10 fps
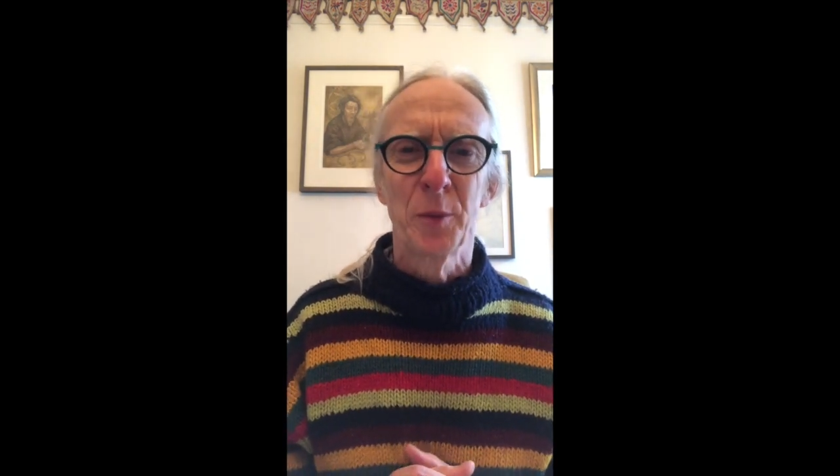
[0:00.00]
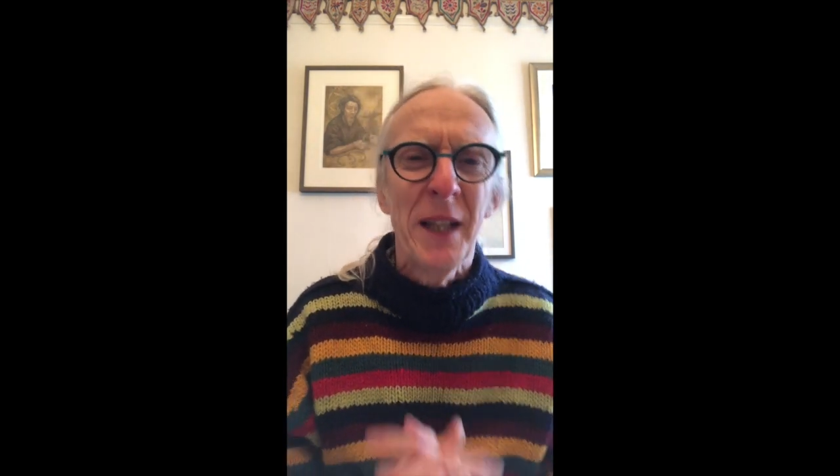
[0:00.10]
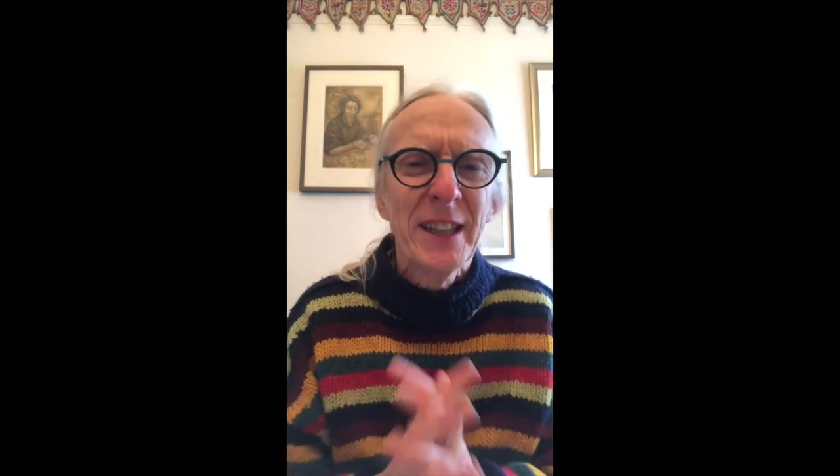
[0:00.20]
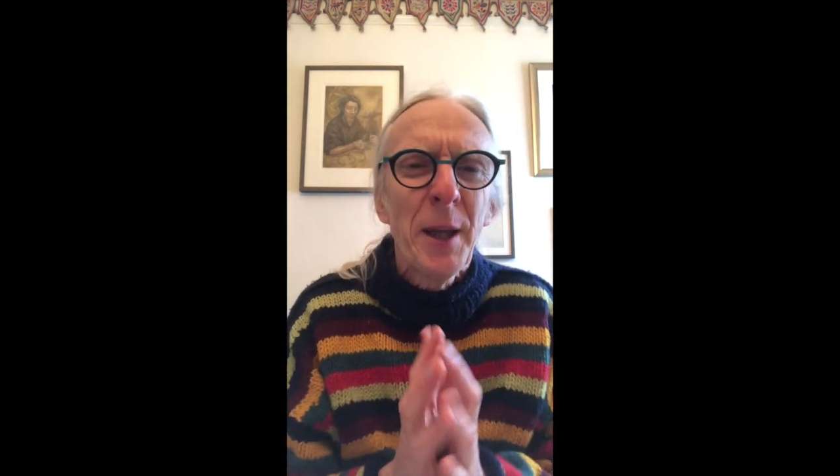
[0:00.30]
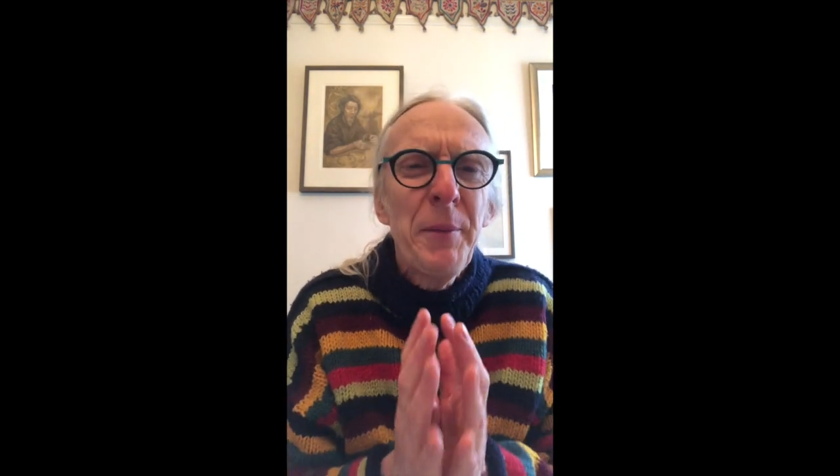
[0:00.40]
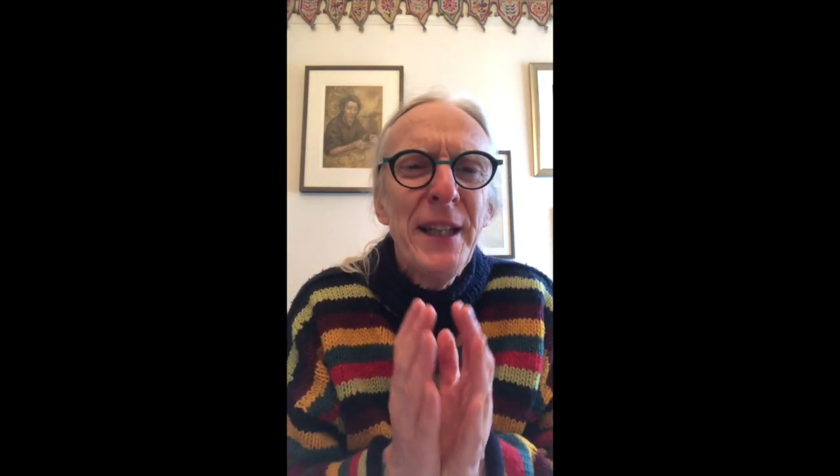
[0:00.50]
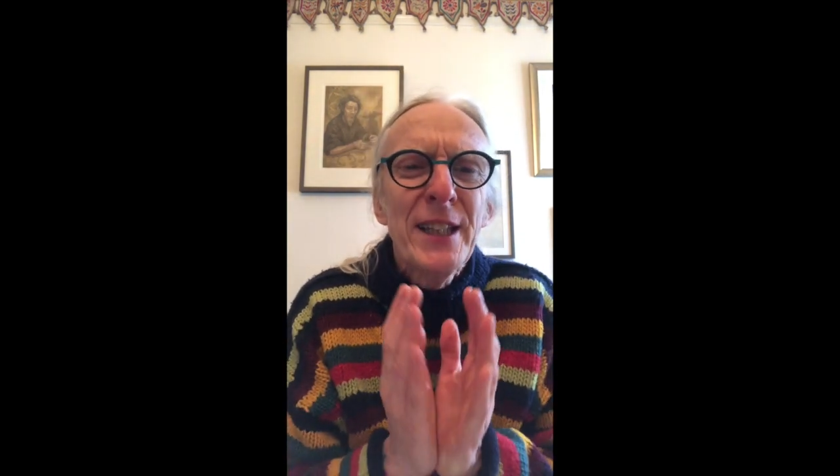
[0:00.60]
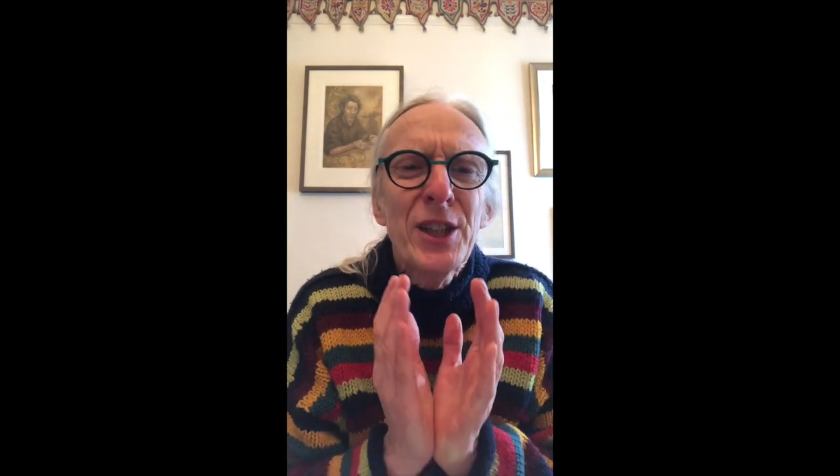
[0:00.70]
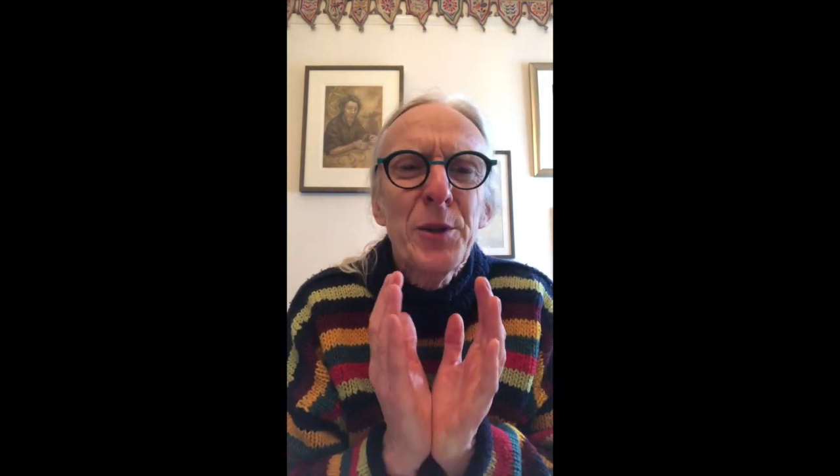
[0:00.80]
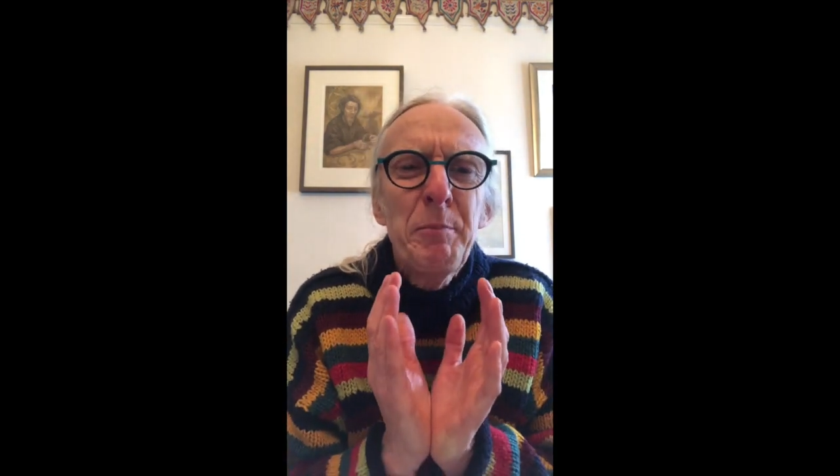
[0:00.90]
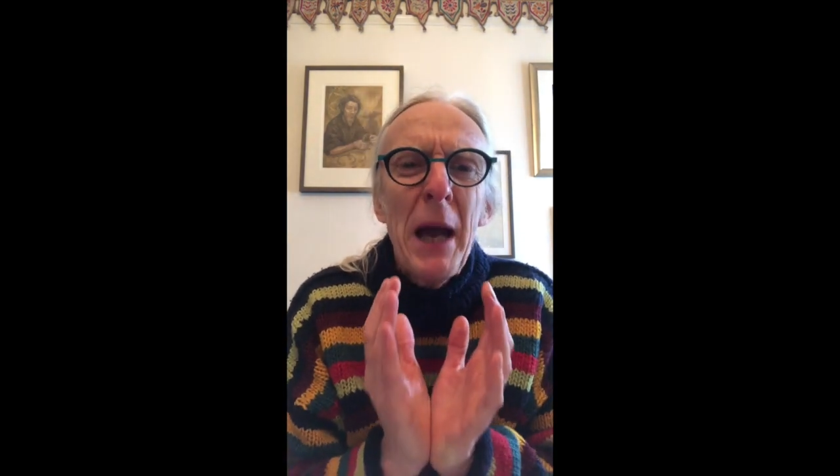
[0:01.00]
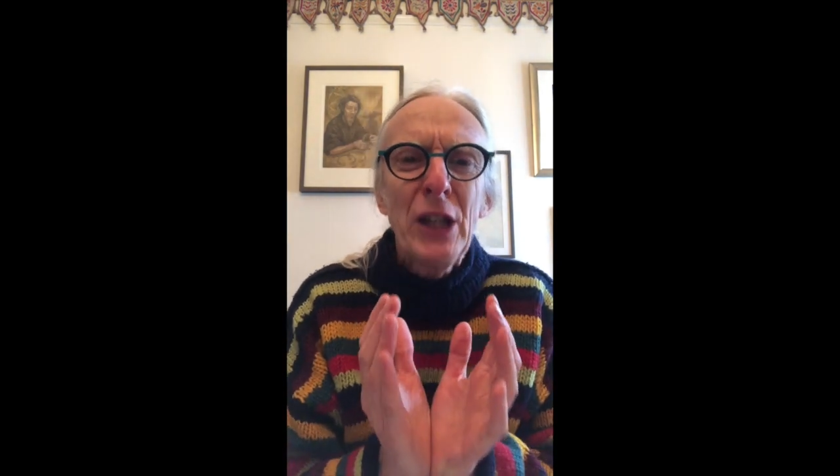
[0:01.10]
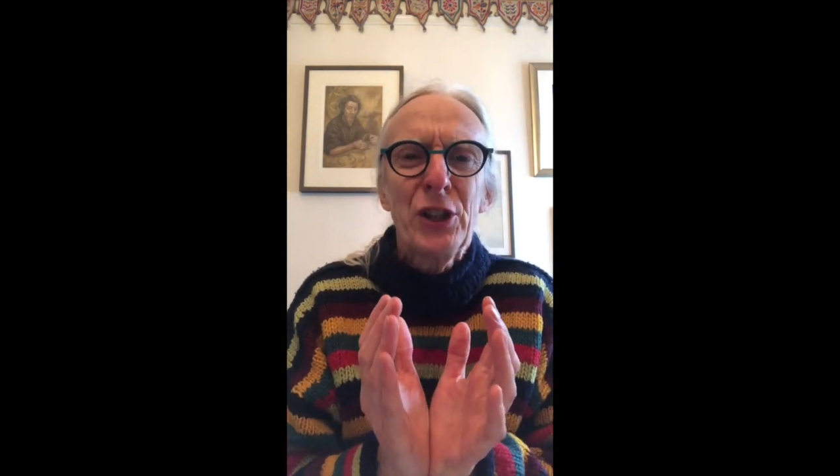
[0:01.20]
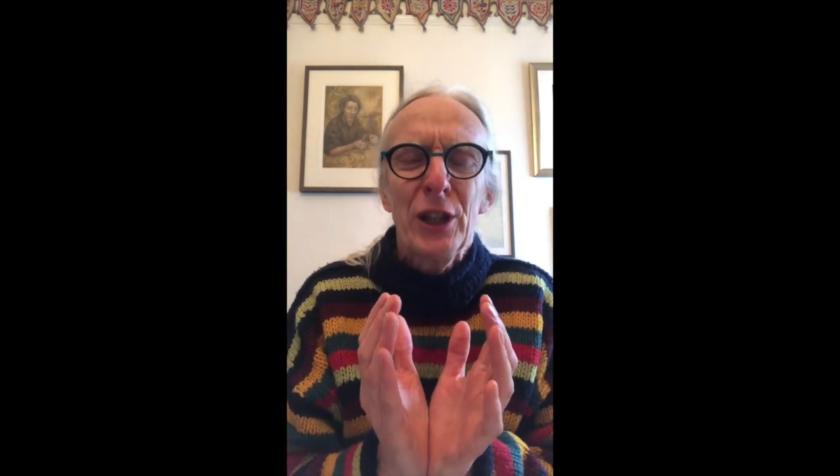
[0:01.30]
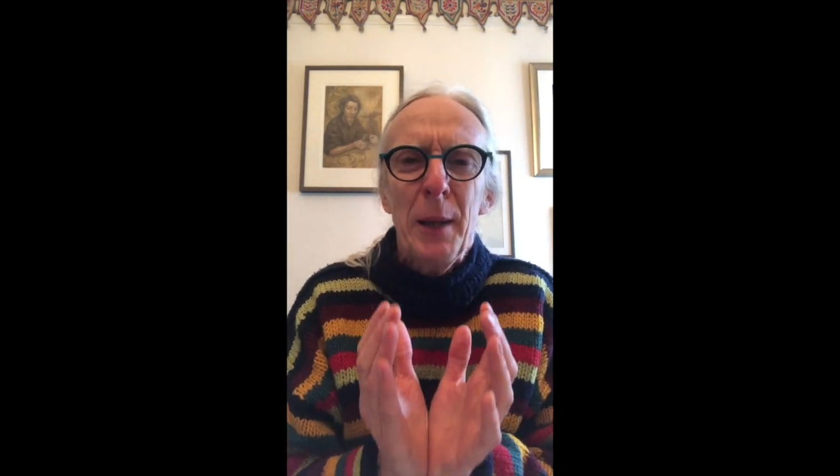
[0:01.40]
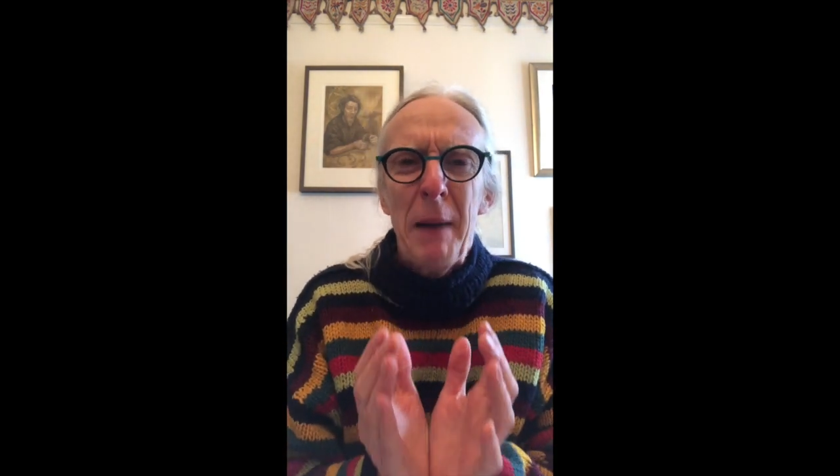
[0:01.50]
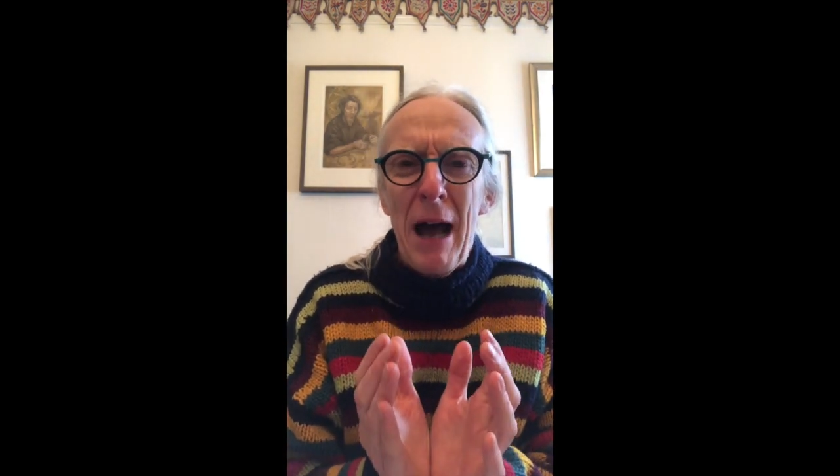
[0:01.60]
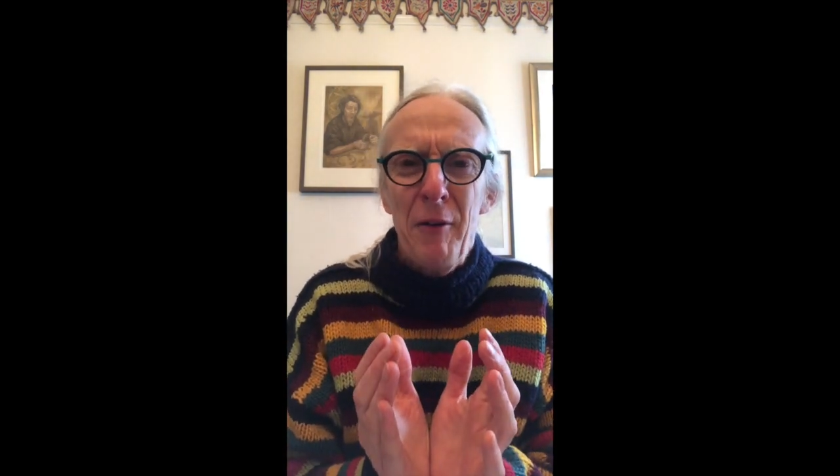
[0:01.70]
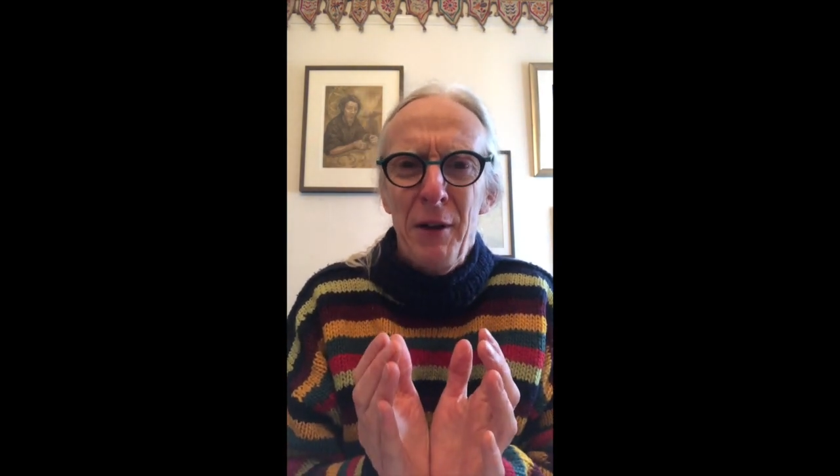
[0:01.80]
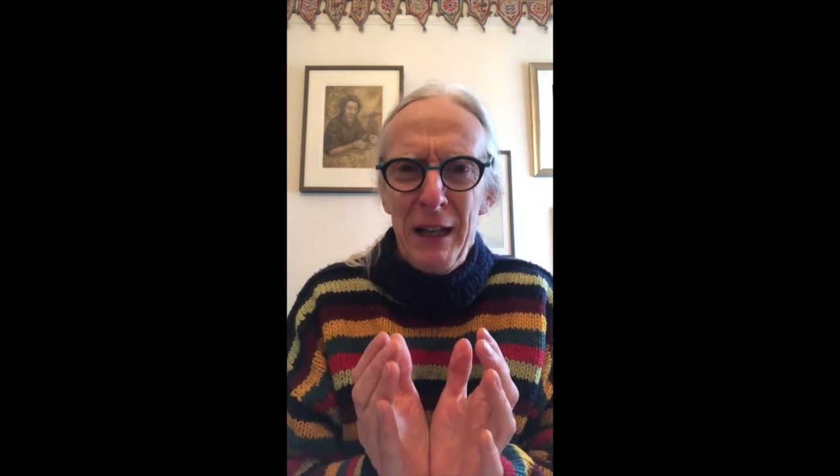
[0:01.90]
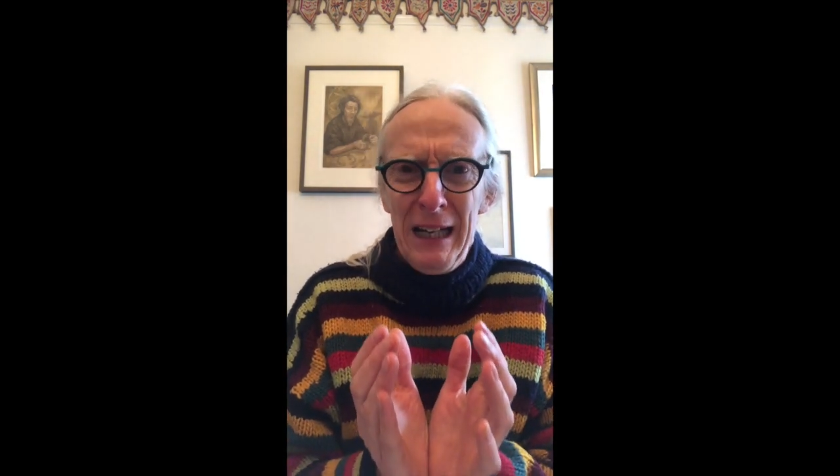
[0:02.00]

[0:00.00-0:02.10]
but there's something special about